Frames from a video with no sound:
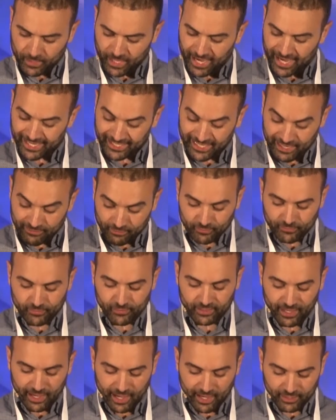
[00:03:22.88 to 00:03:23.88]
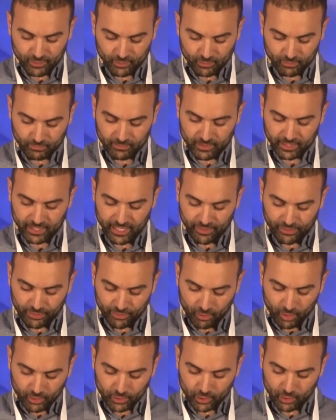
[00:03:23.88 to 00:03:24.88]
I never forgot you, and I
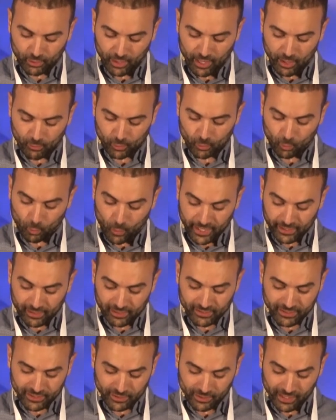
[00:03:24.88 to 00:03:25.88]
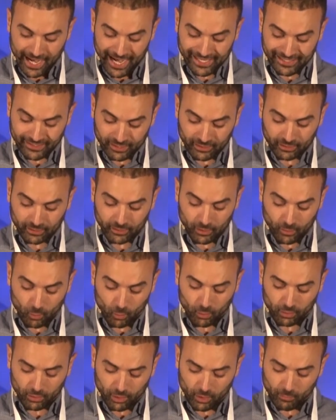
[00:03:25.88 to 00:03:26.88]
thought you, I would wait until I did a little
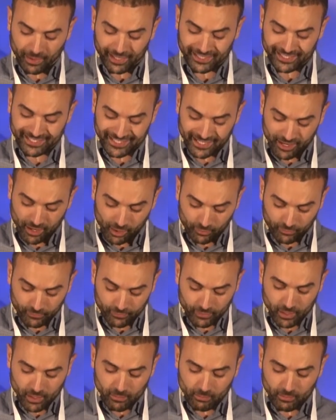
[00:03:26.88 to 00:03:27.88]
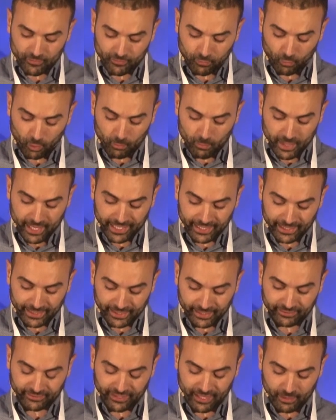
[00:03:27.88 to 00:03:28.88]
work on myself before making
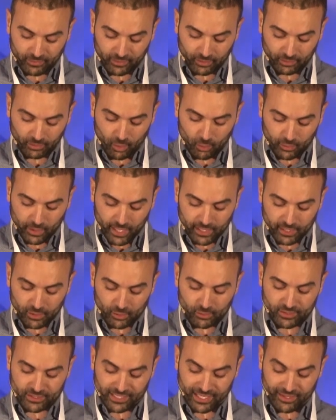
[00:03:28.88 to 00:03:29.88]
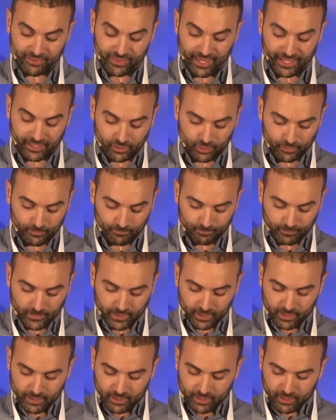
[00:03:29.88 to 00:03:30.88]
an attempt to locate you and say thank you.
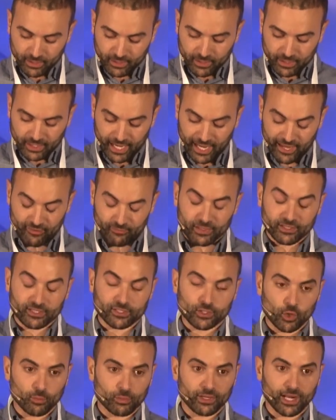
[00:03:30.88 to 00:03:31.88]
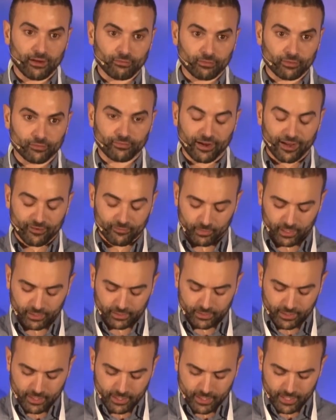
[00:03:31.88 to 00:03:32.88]
And I have been sober now for five
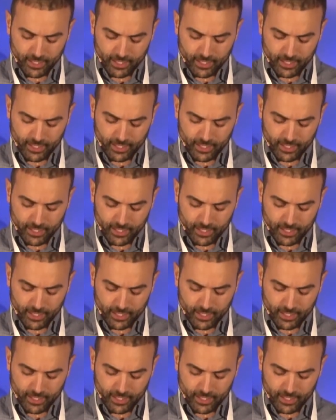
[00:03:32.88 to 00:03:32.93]
months.